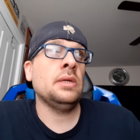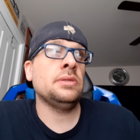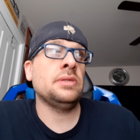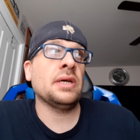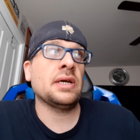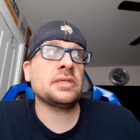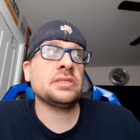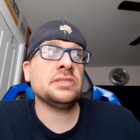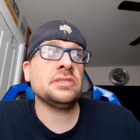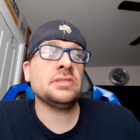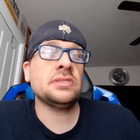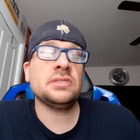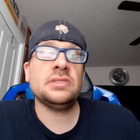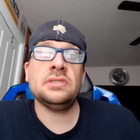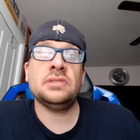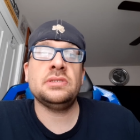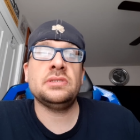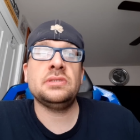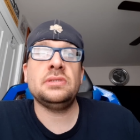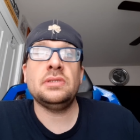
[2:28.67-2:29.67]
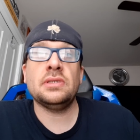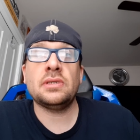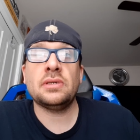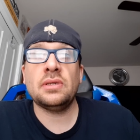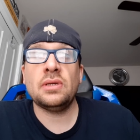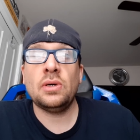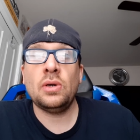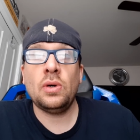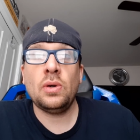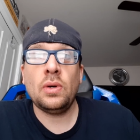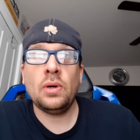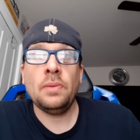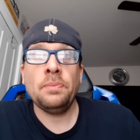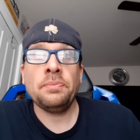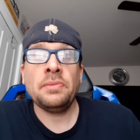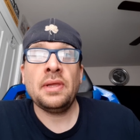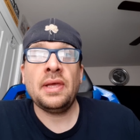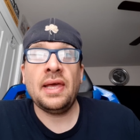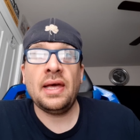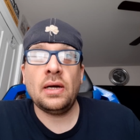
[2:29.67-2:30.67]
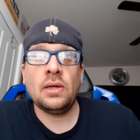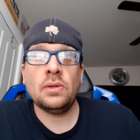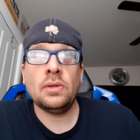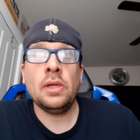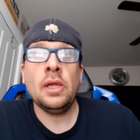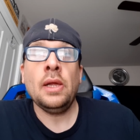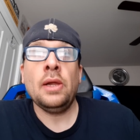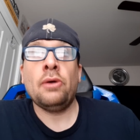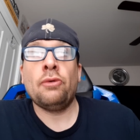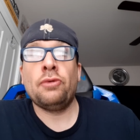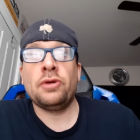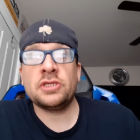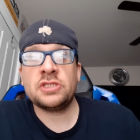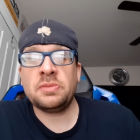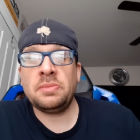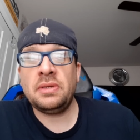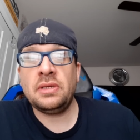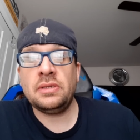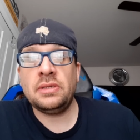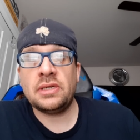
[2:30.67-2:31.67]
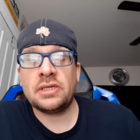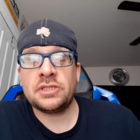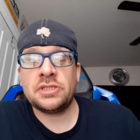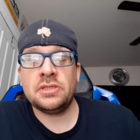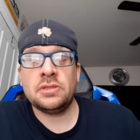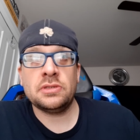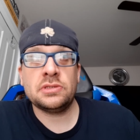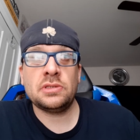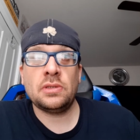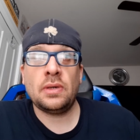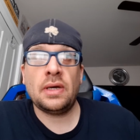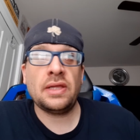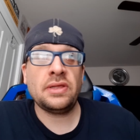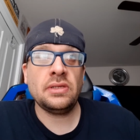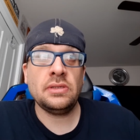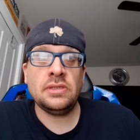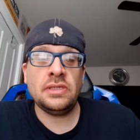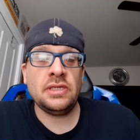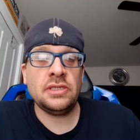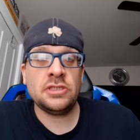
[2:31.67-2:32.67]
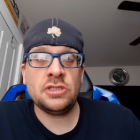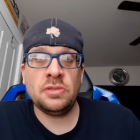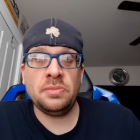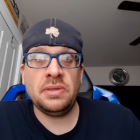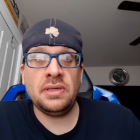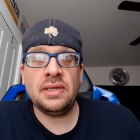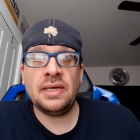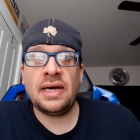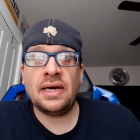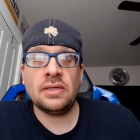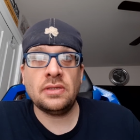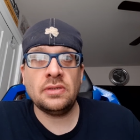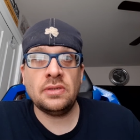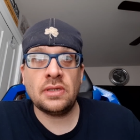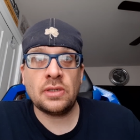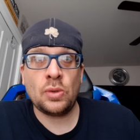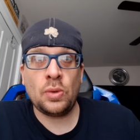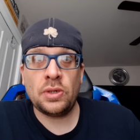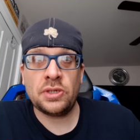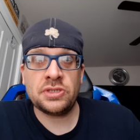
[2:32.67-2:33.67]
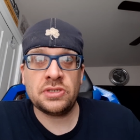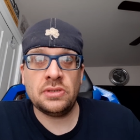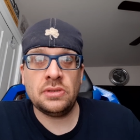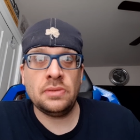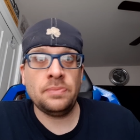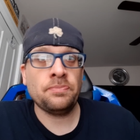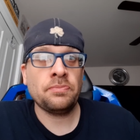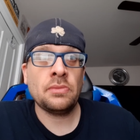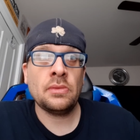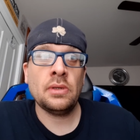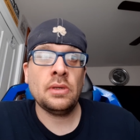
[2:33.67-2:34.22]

Texas is gonna held WrestleMania next year, so I think they should be out of the question.